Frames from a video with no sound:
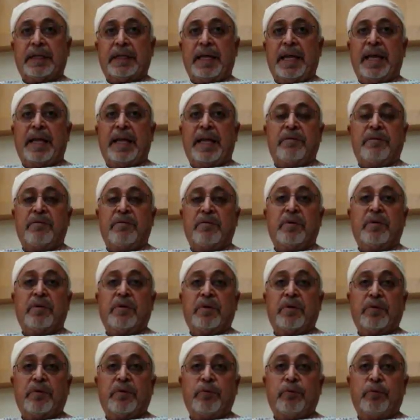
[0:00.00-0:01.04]
and
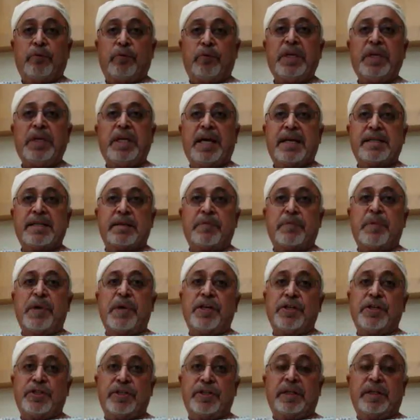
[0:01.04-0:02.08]
we as a
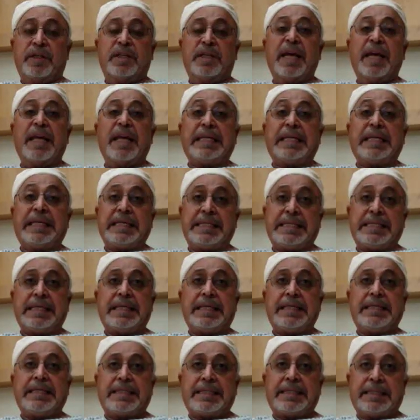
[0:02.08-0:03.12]
patient can
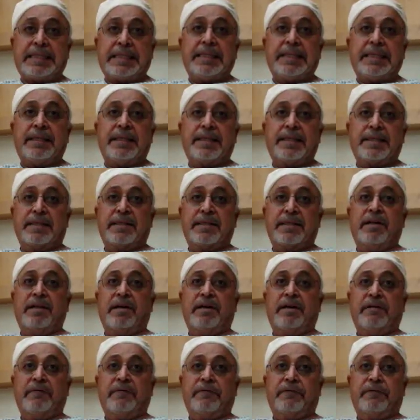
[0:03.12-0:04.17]
easily see this
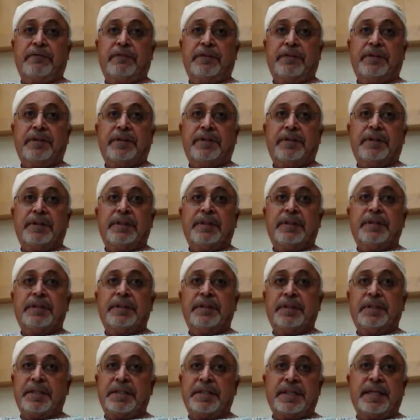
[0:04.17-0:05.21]
love
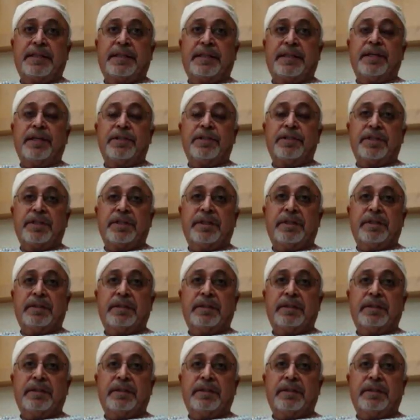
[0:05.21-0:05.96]
this attention.